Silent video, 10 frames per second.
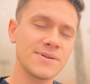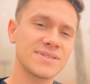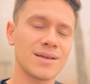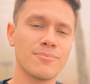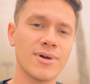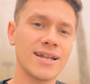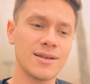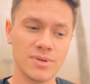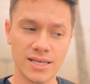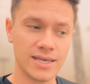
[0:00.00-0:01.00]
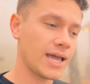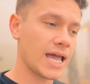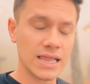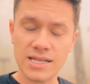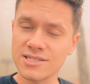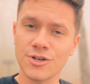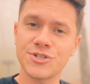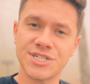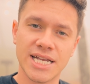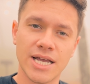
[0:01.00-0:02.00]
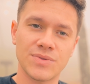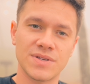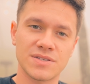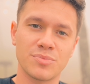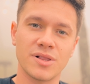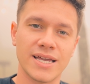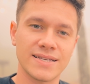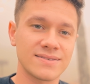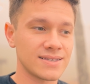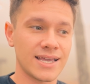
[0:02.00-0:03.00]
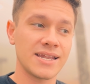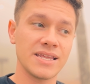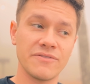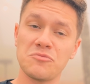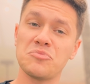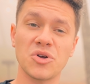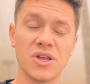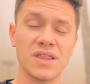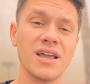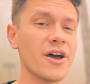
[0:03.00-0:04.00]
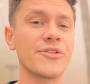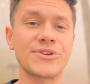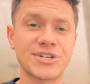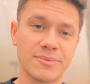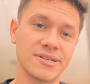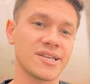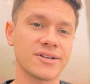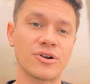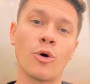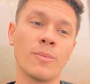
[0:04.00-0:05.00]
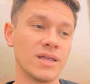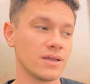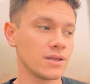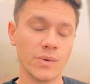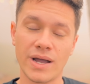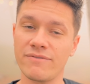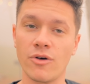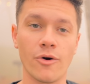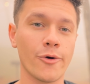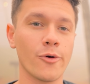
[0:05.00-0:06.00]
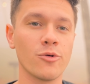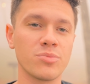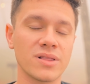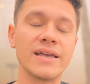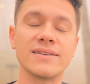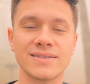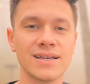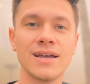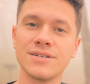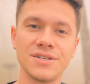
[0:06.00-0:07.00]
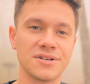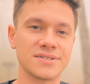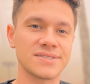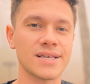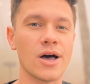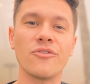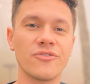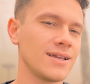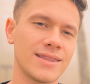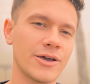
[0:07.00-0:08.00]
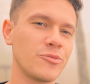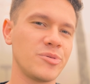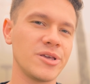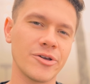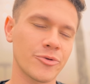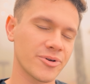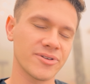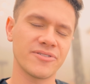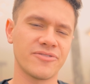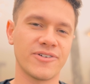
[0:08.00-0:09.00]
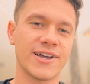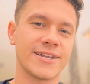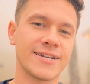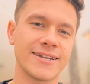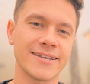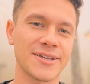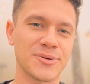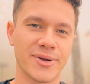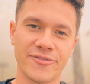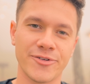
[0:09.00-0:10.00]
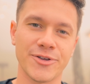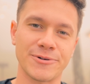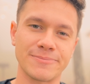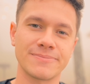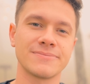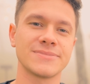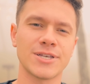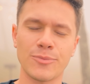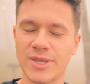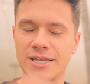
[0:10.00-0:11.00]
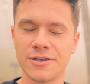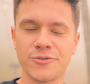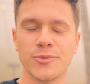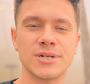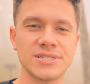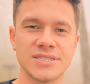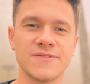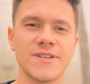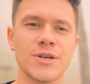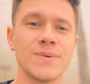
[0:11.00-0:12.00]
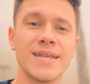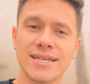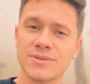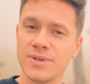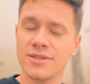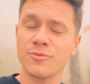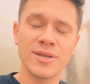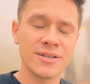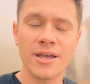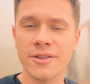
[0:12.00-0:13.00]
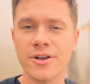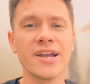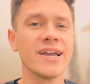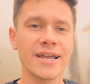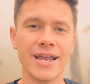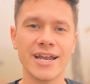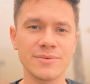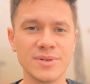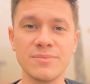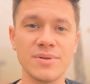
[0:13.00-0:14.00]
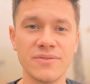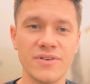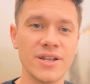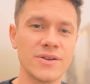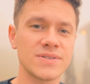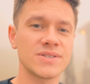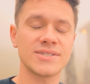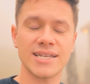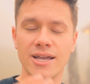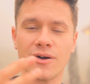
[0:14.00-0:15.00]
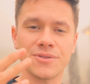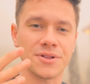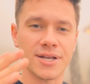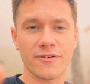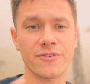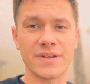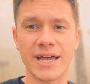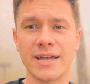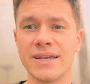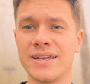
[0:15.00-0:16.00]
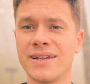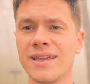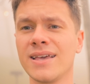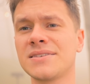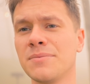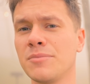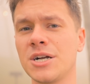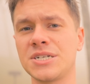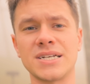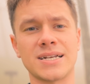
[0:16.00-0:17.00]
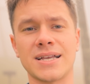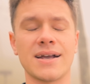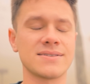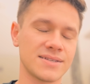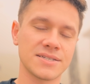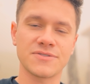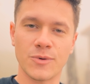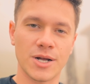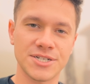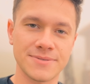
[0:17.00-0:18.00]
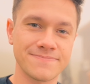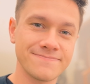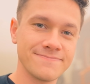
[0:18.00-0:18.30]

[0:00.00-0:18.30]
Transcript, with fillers: to somebody and be like, hey, let's go check out this place and even book the other shipping container home. You'll have the whole place to yourself and that would be a really fun getaway for you. So thank you for watching this video. Next week, there'll be another Airbnb video, so stay on the lookout for that. Get some merch, and guys, thanks for watching.